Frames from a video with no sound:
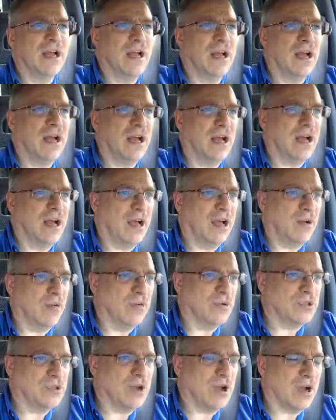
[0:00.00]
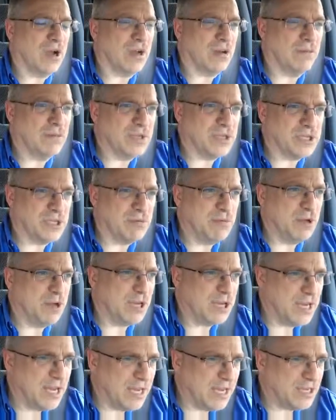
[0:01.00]
We're talking
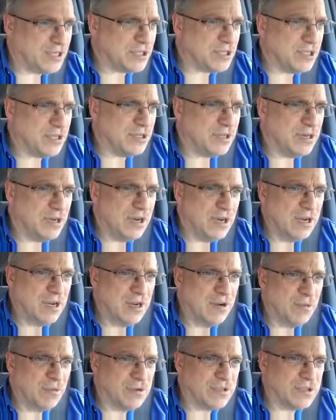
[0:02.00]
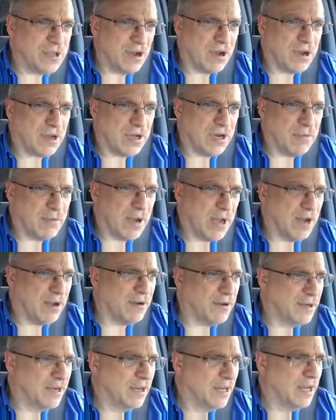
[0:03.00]
miscommunication. We're talking
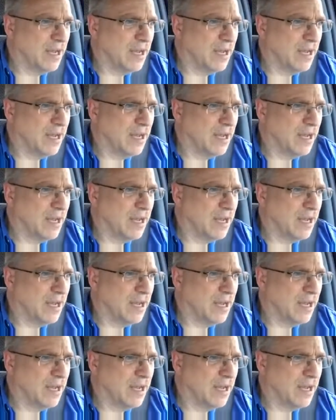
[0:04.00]
about